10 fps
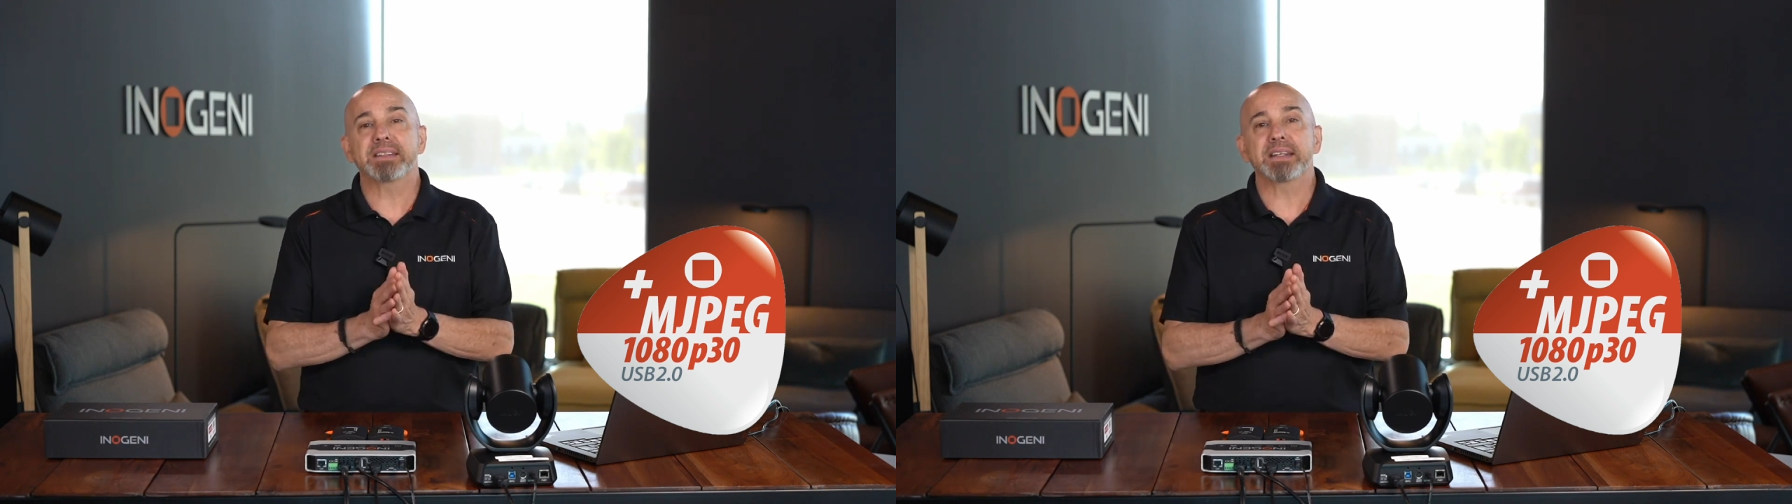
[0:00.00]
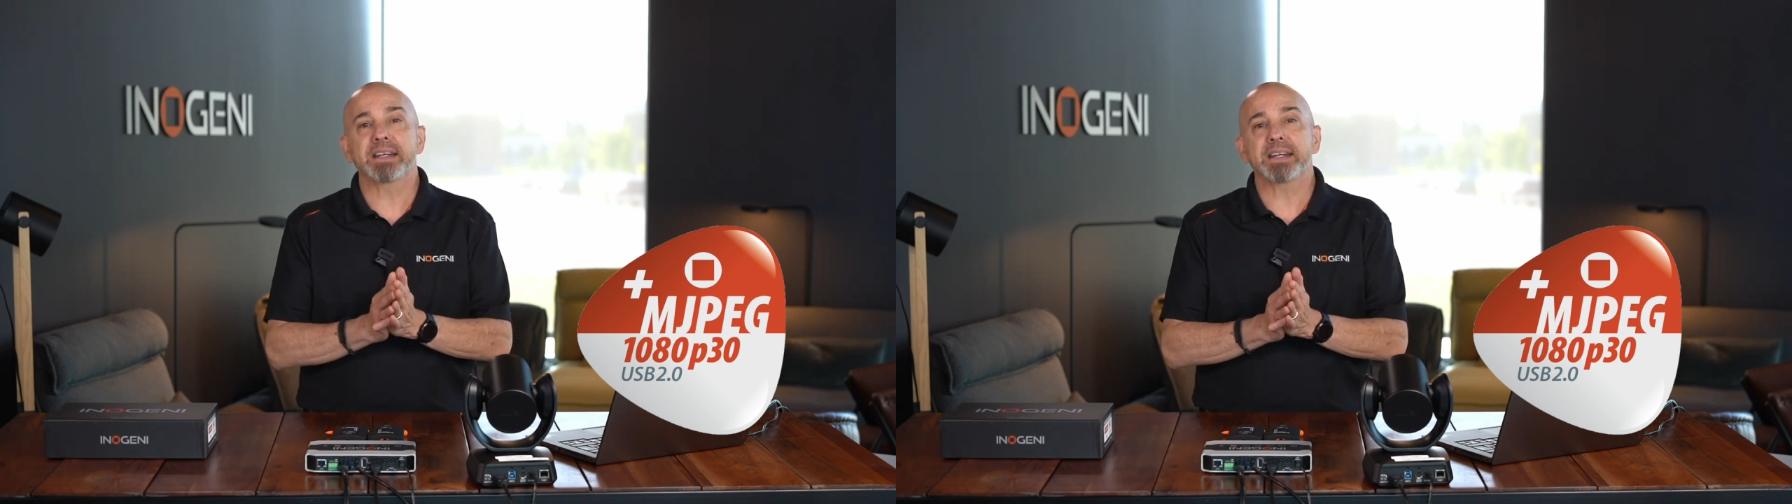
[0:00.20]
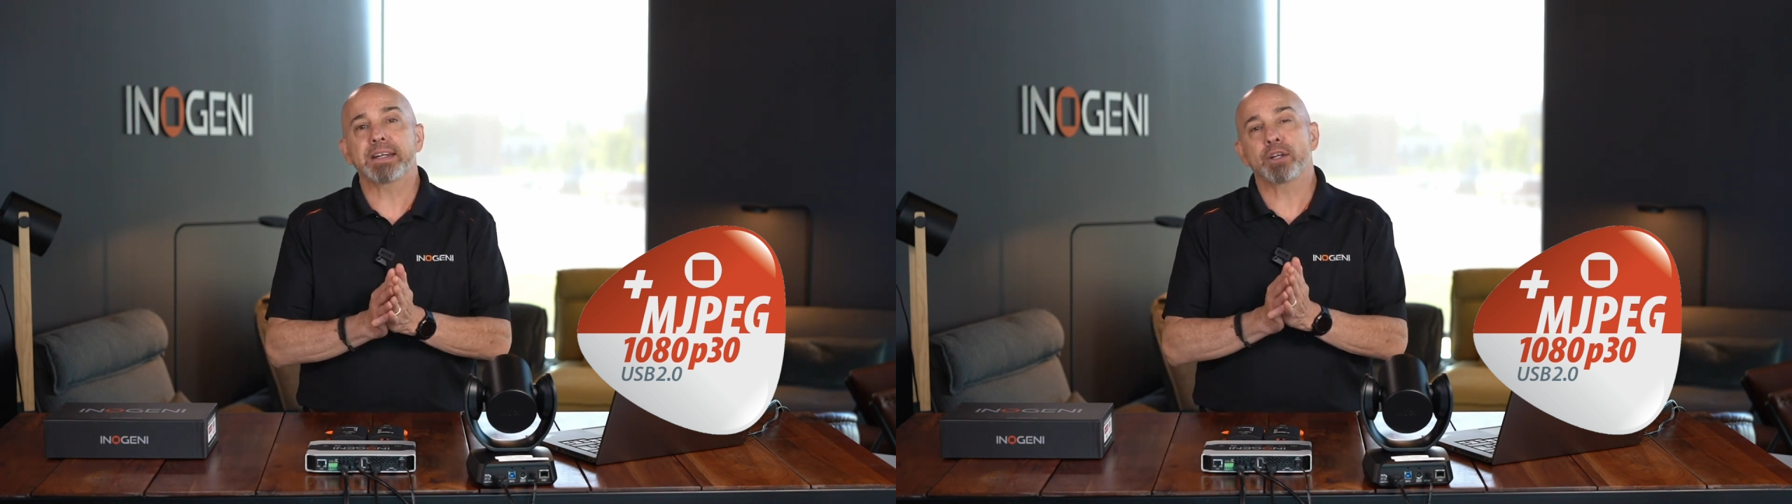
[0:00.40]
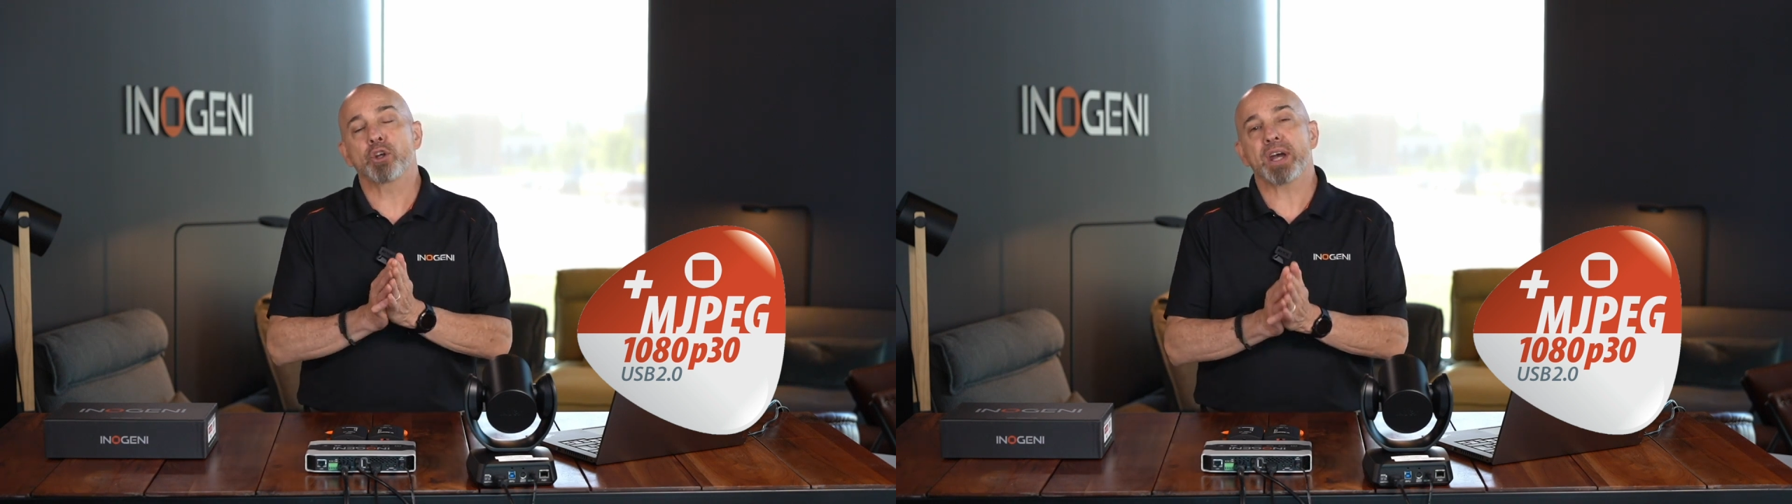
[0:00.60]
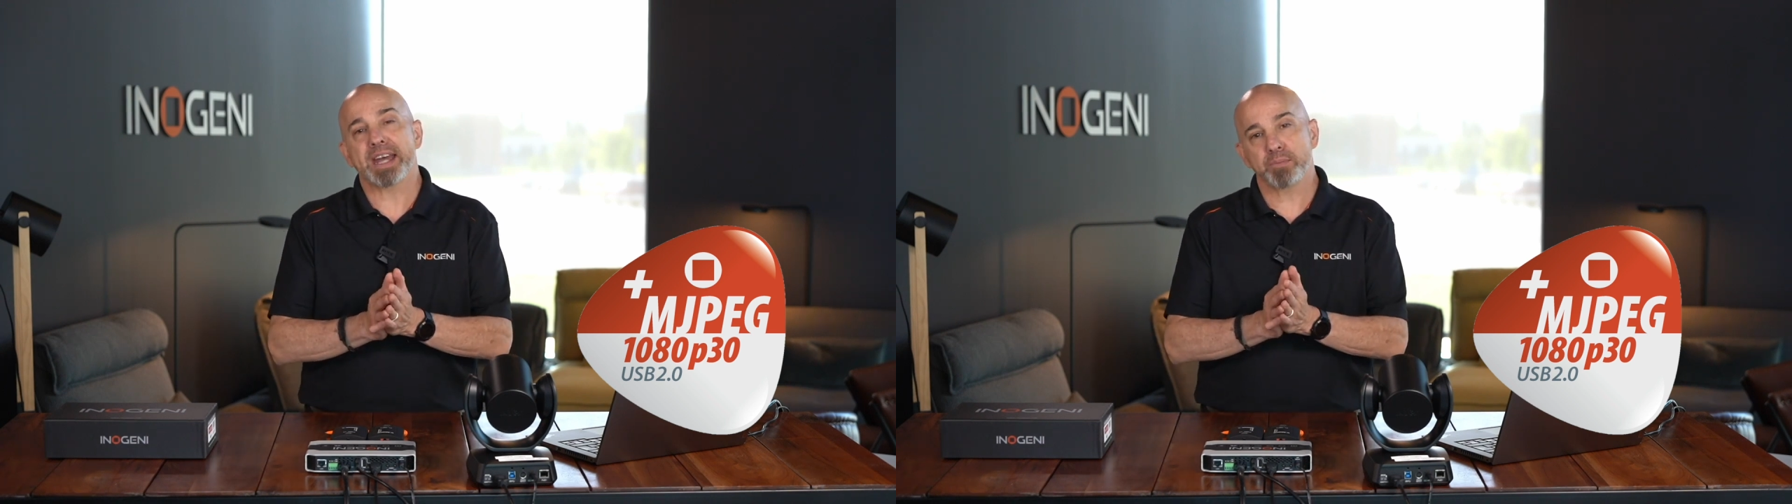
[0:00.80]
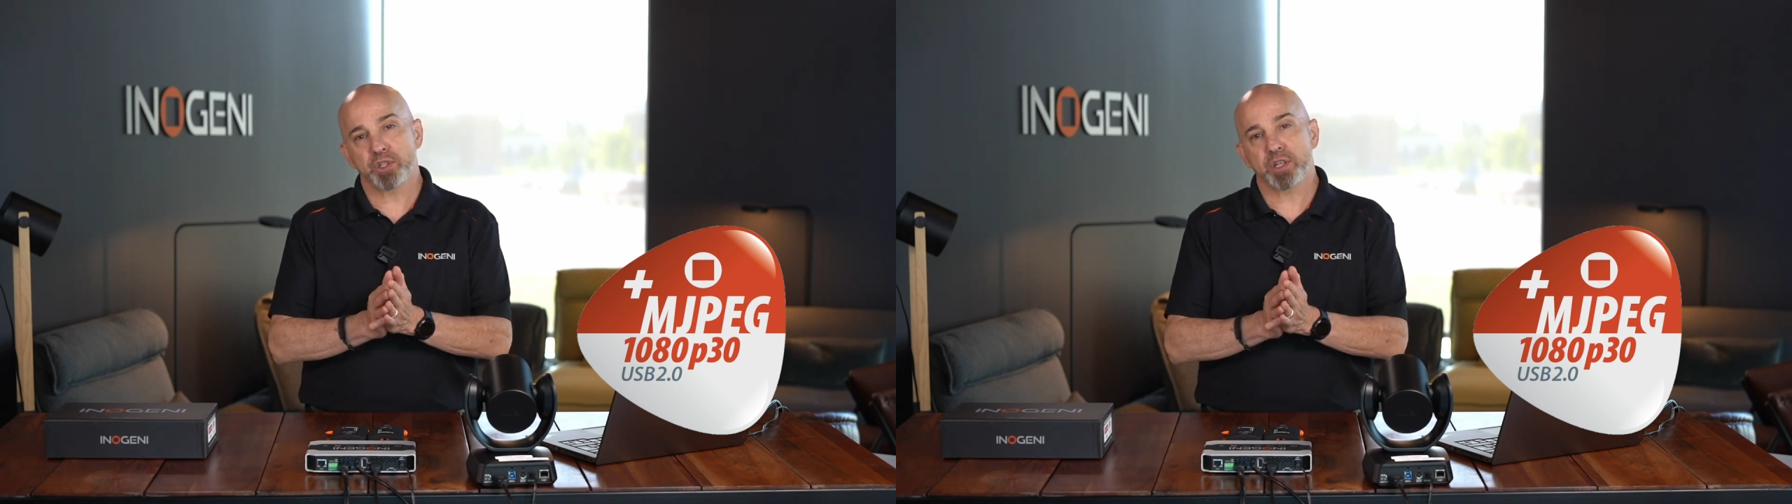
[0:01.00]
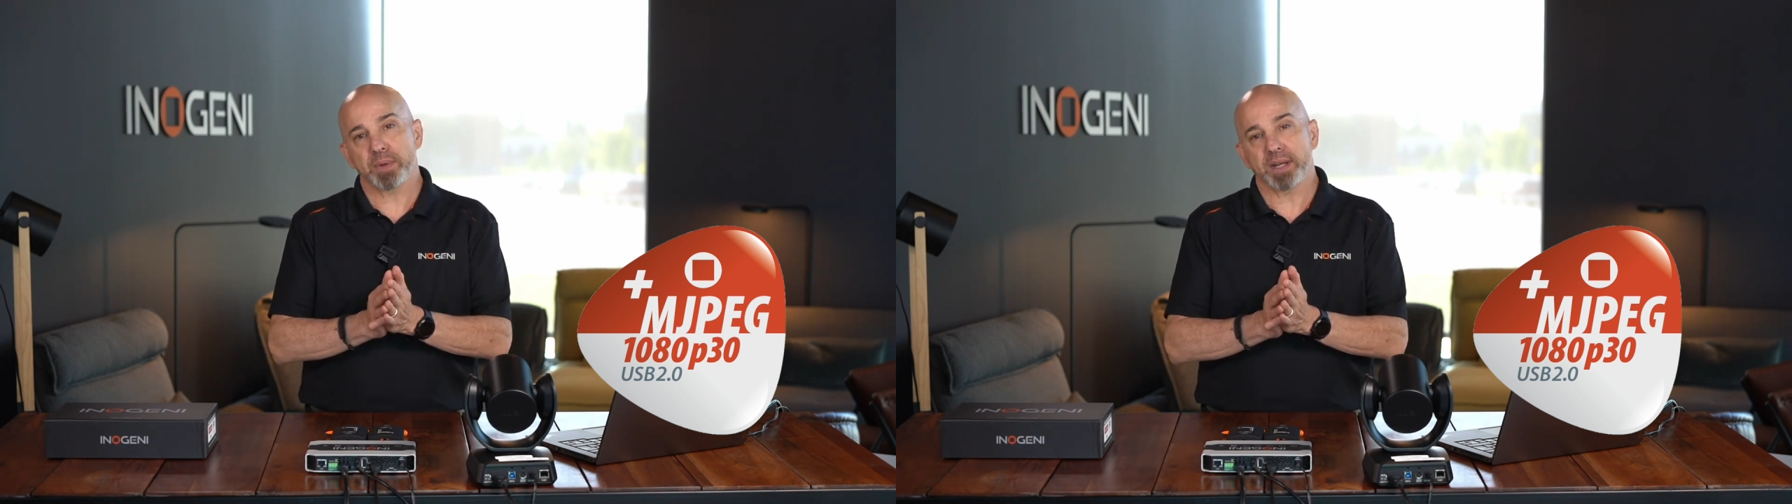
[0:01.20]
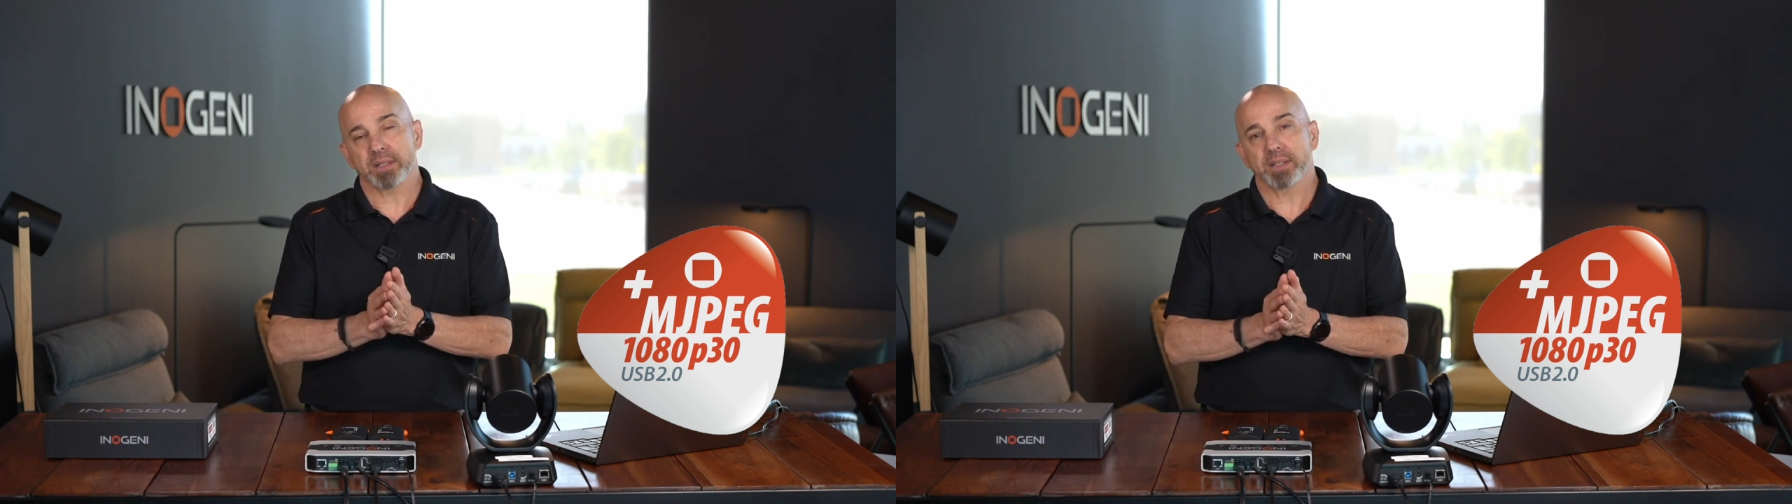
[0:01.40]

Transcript: mixers, and